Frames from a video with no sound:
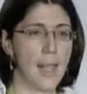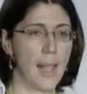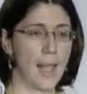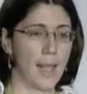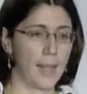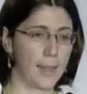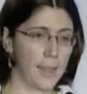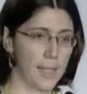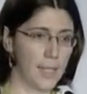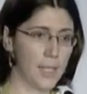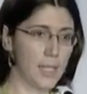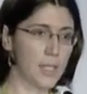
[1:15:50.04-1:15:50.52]

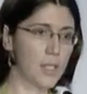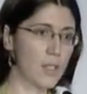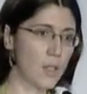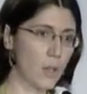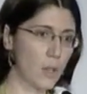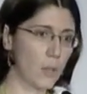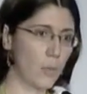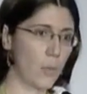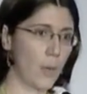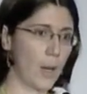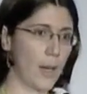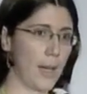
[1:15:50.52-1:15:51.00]
And this
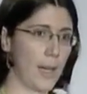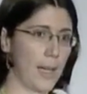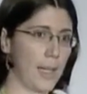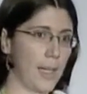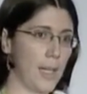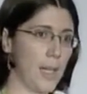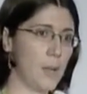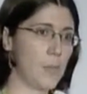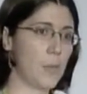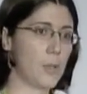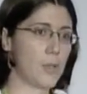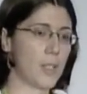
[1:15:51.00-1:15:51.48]
software
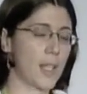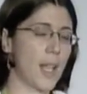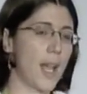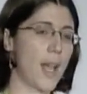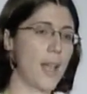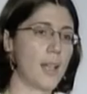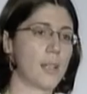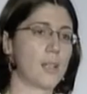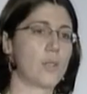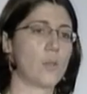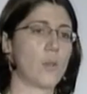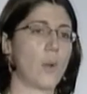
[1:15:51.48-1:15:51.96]
enables us